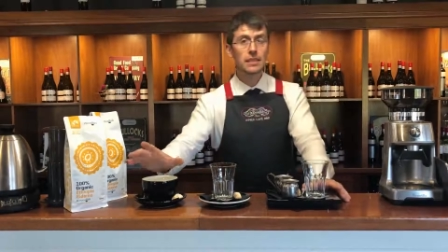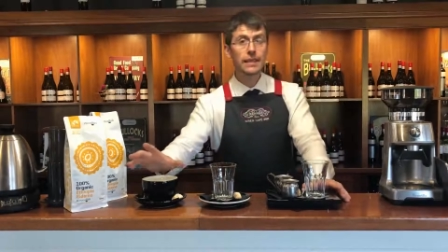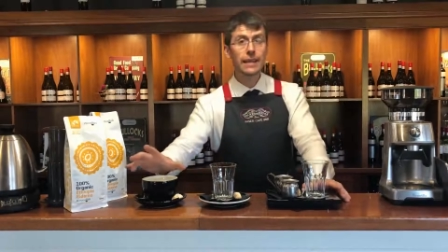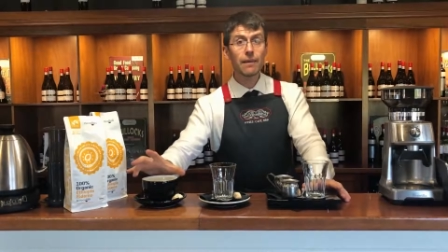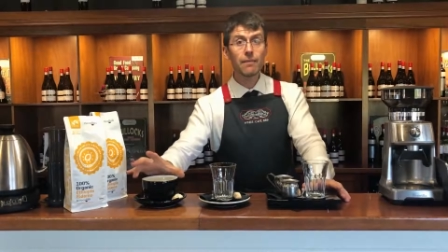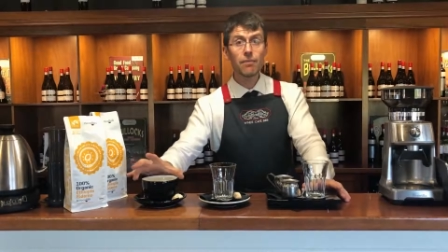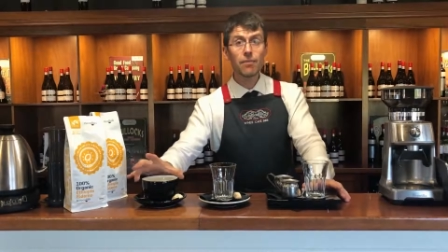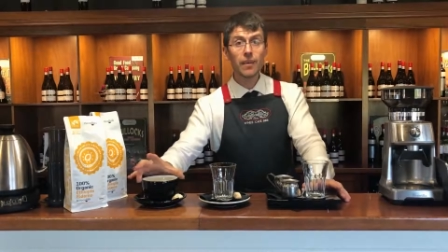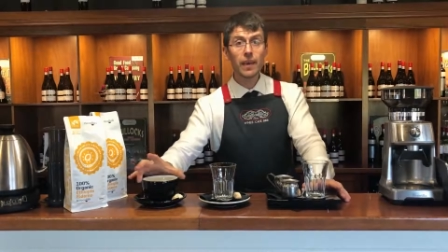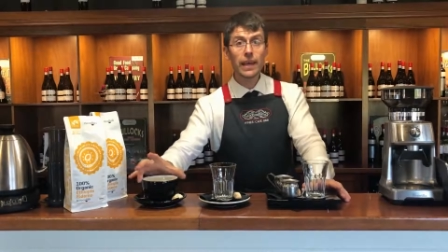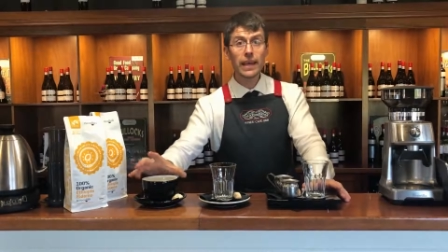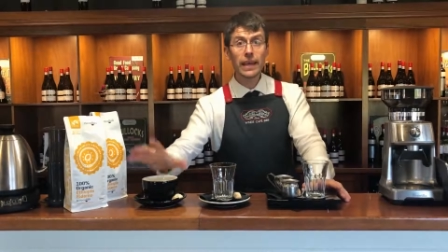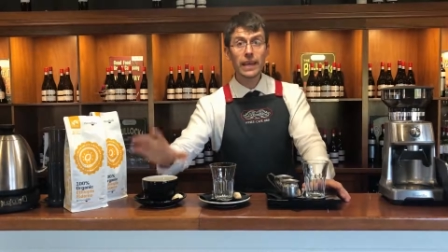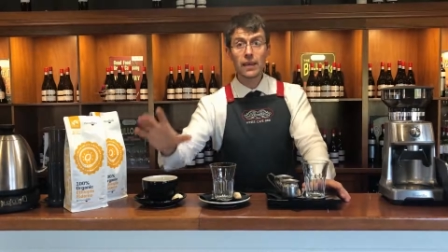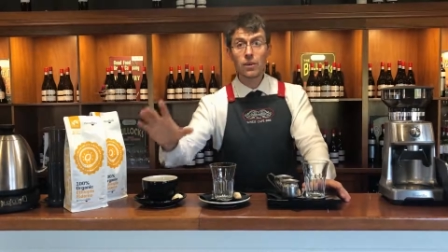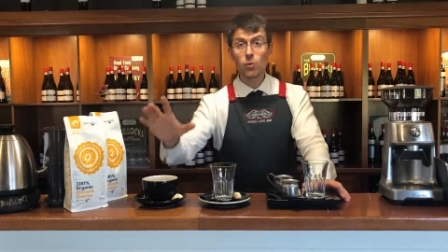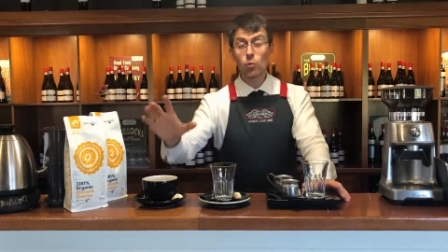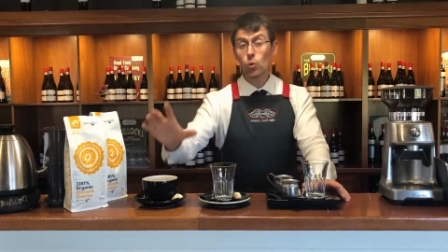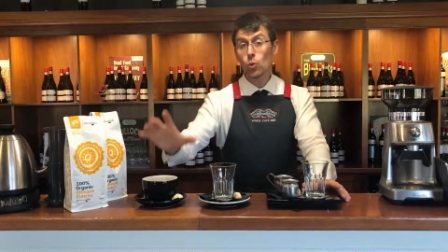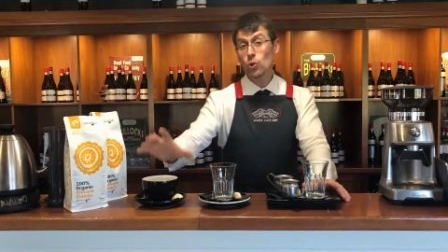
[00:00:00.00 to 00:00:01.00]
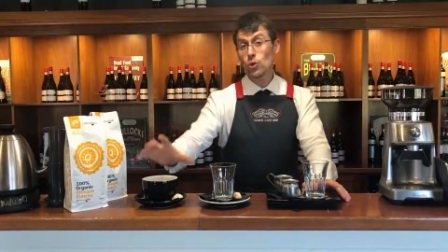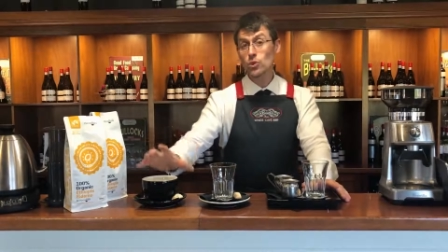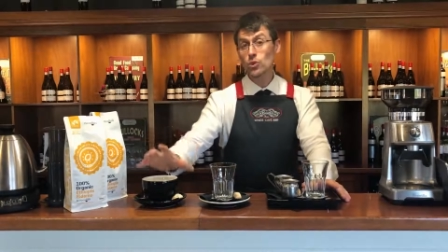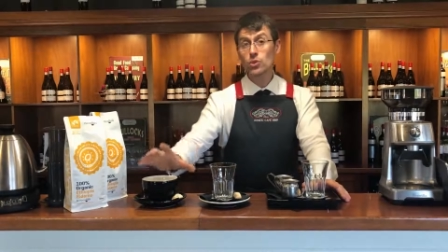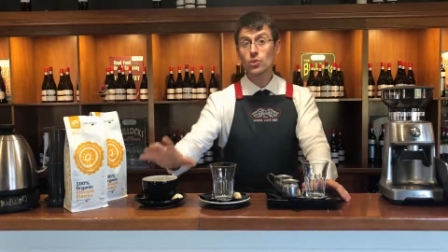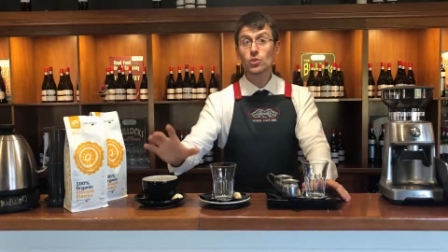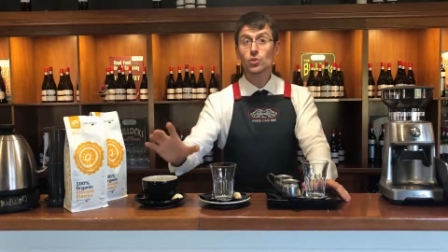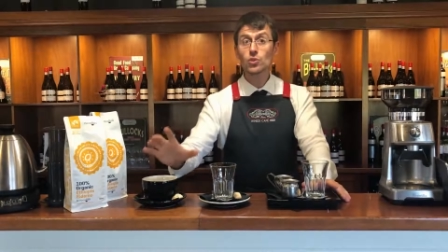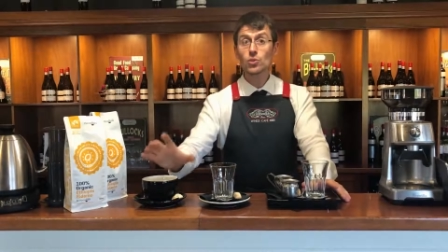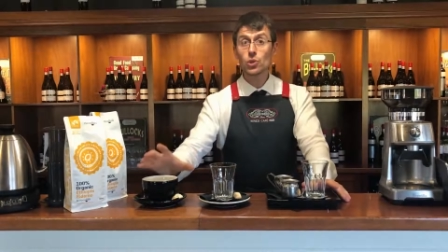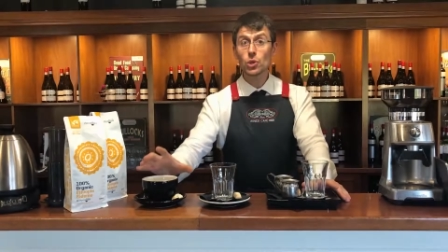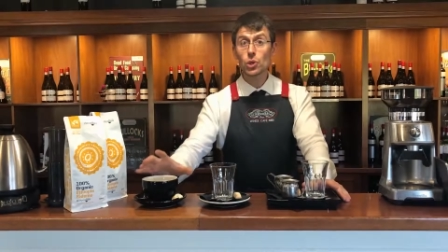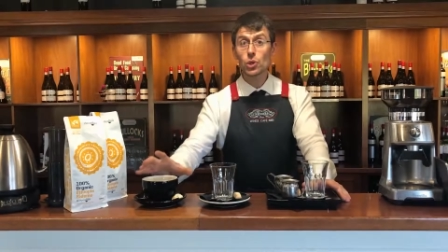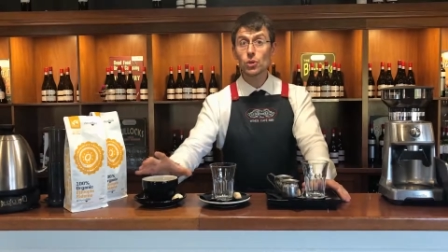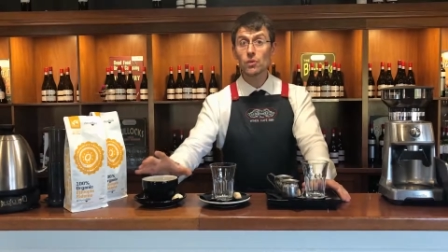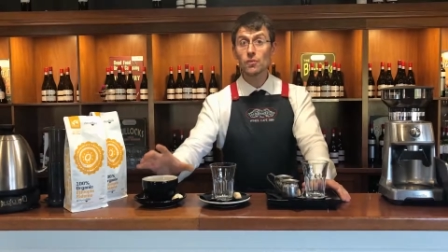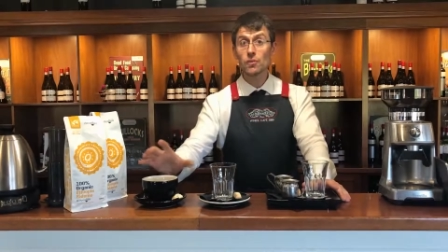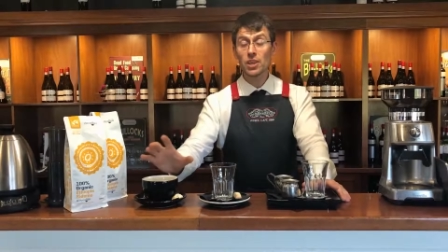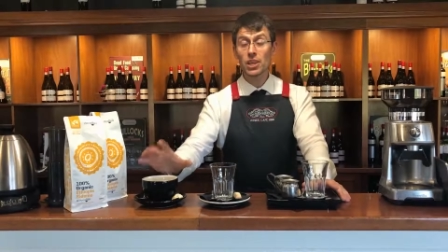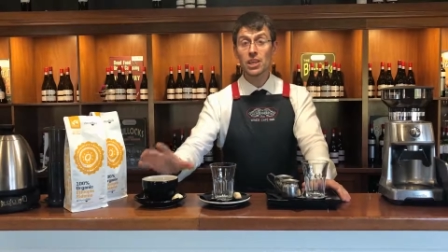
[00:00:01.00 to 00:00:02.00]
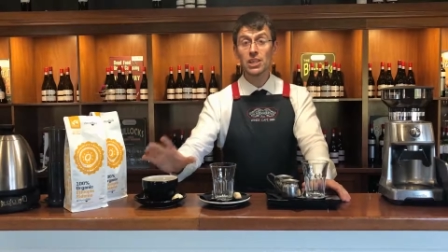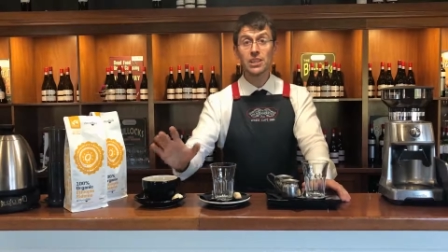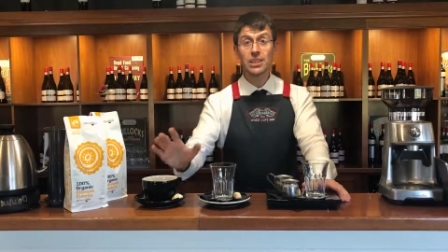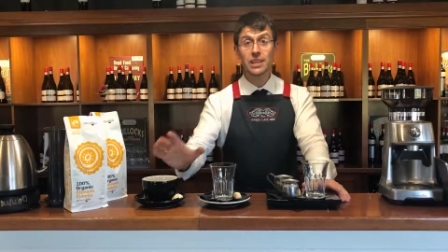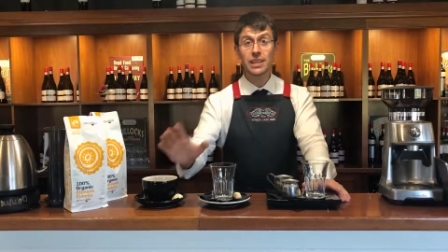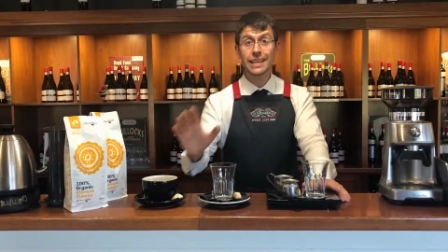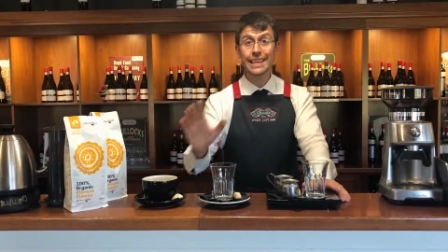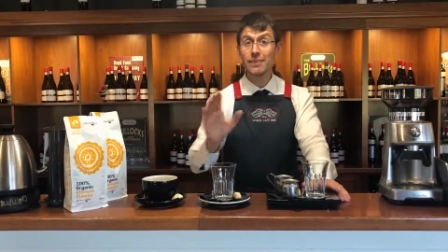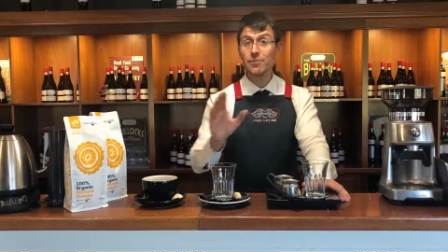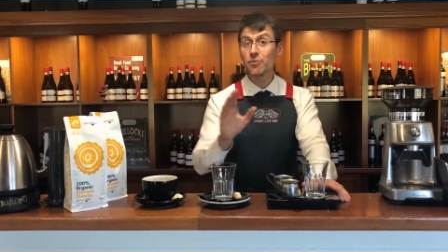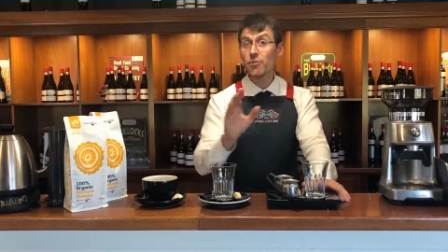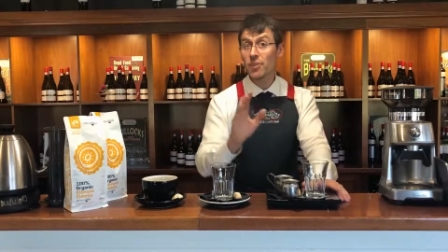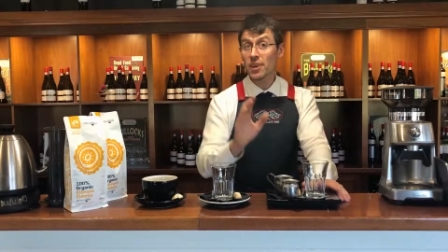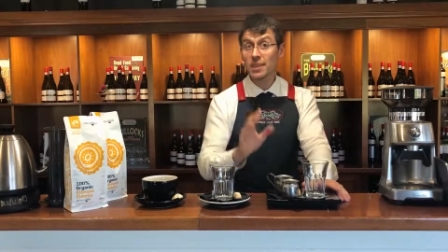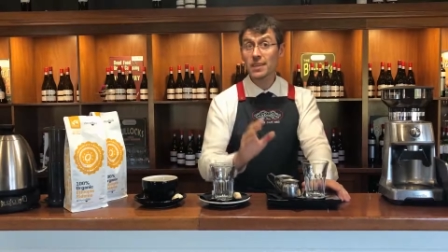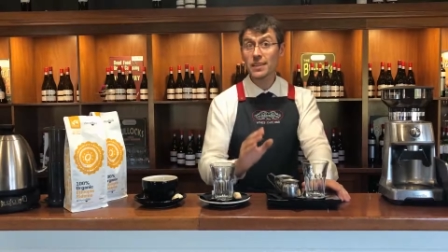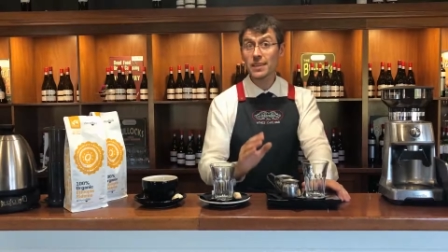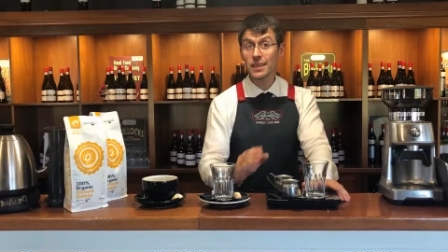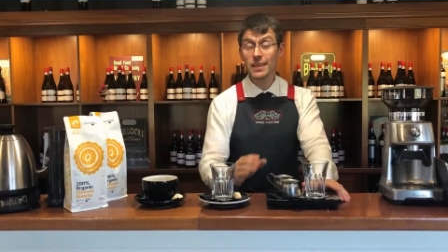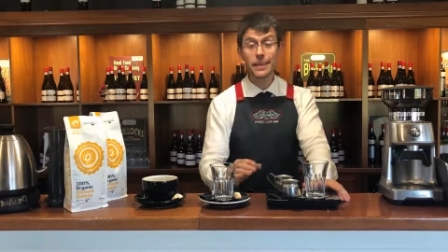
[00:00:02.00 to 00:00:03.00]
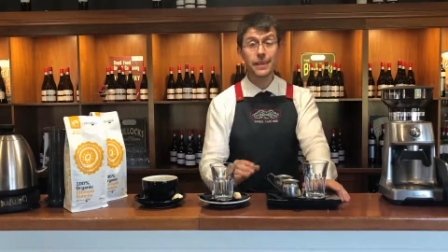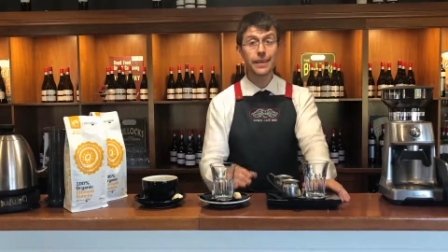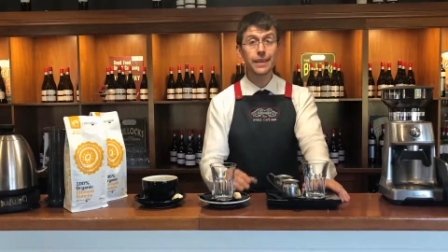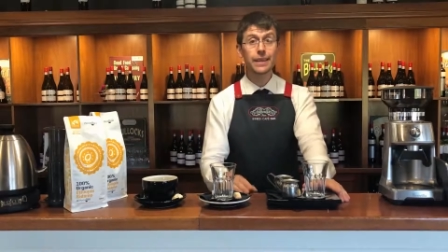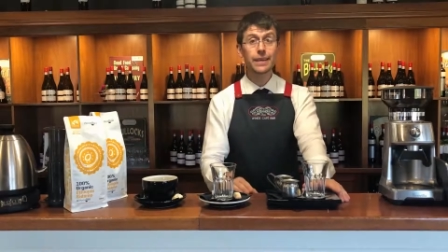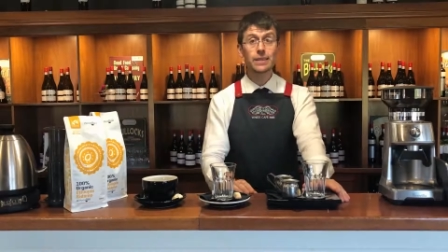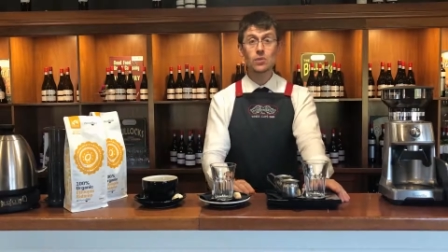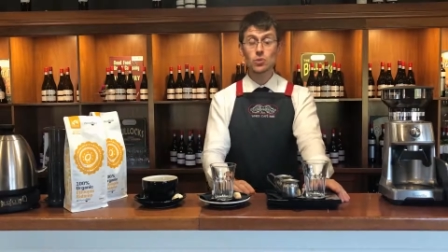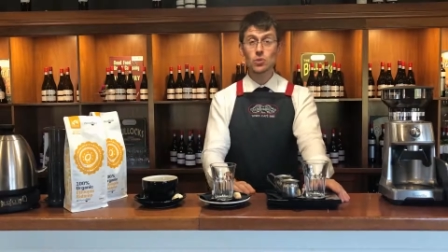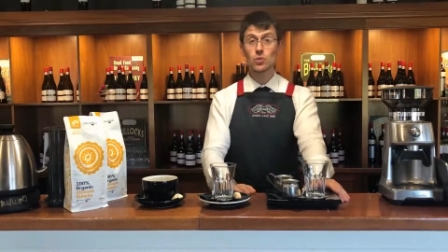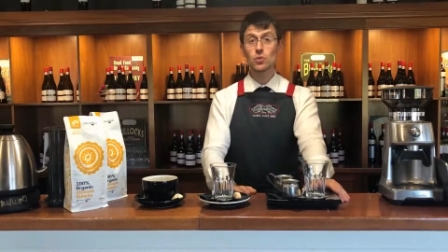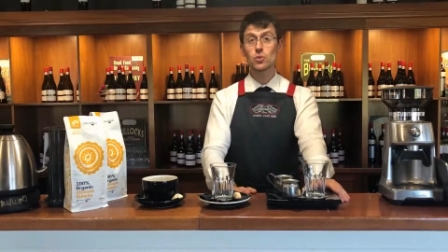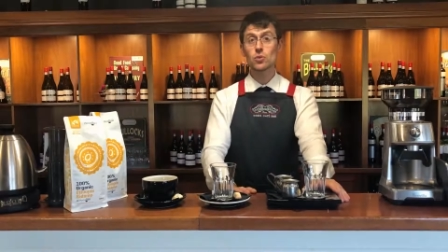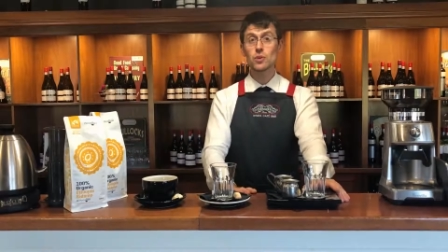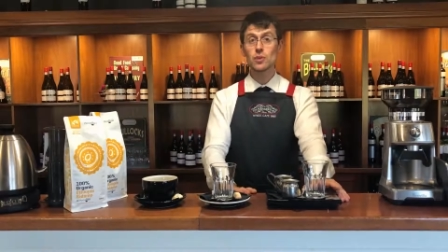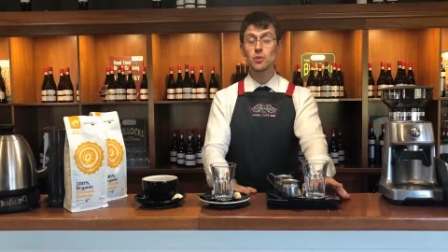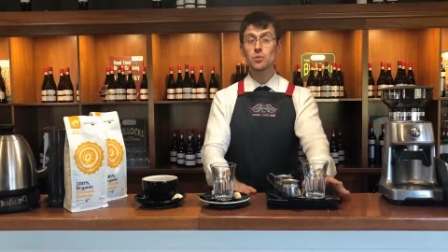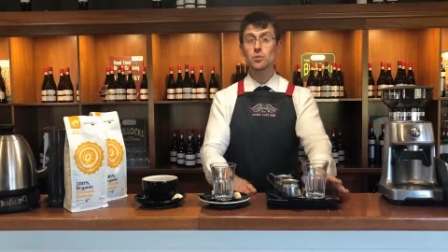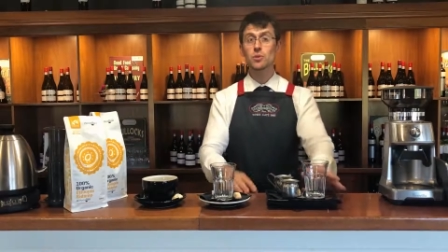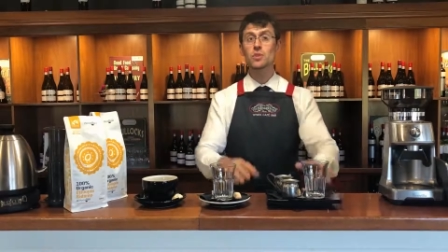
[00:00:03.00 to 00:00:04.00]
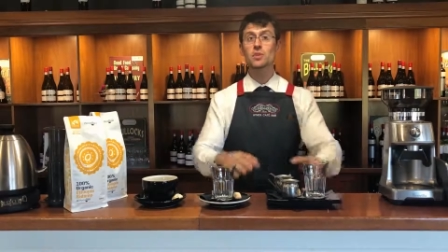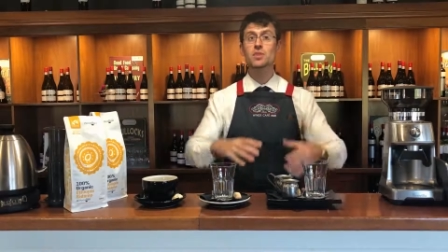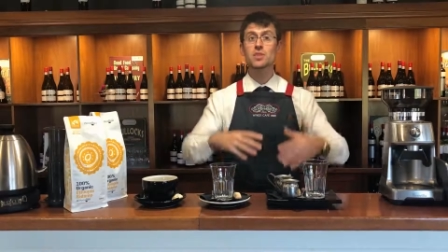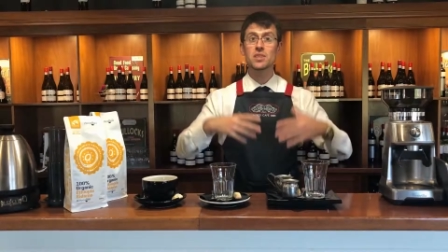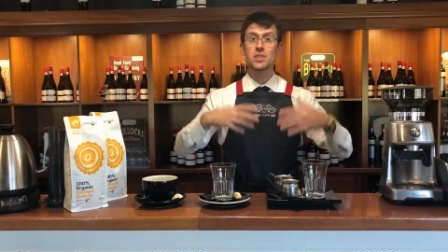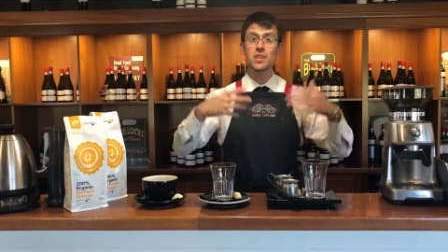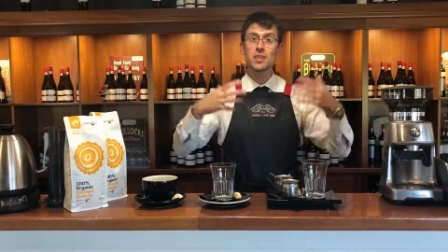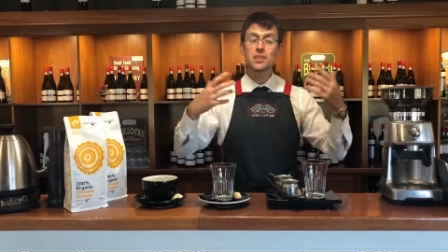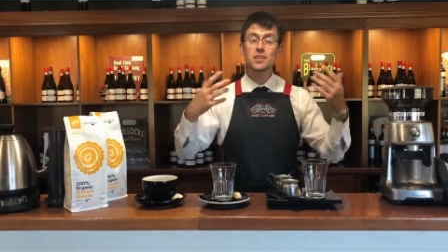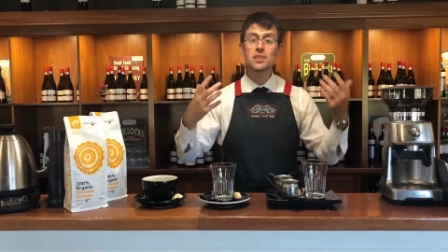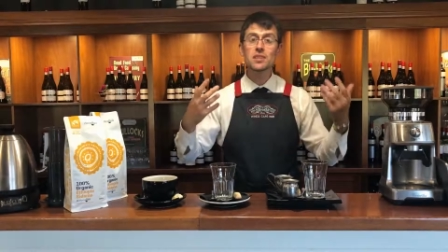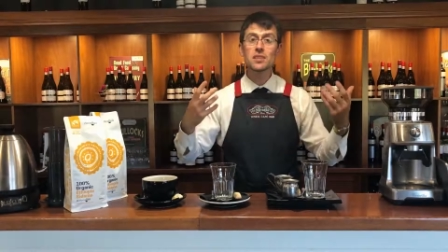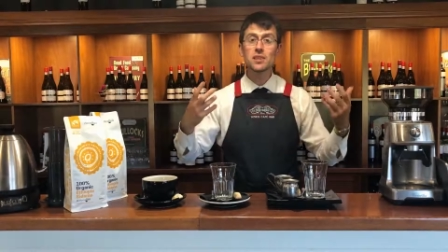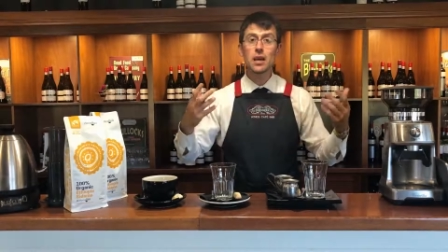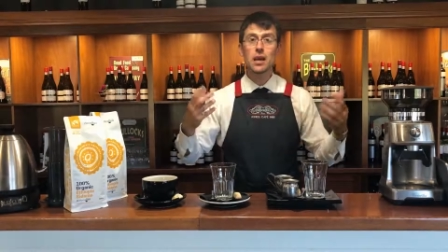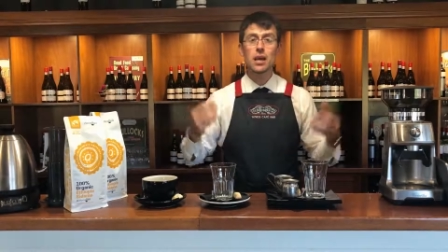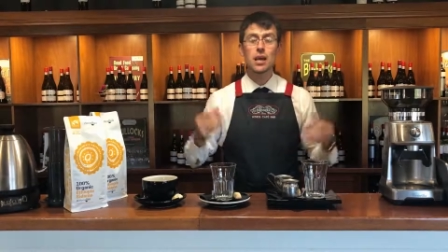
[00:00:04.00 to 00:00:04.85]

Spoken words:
cafe was served in the cafeteria, so there was these